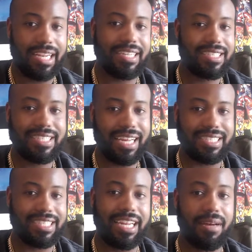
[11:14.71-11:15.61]
DC's not
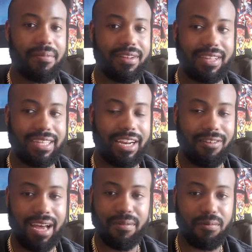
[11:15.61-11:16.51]
setting up or anything. They don't
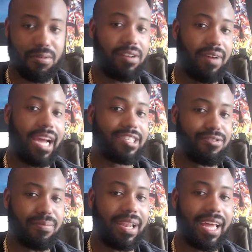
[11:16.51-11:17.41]
have a real actual
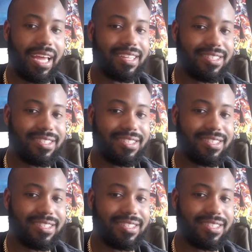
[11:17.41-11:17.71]
plan.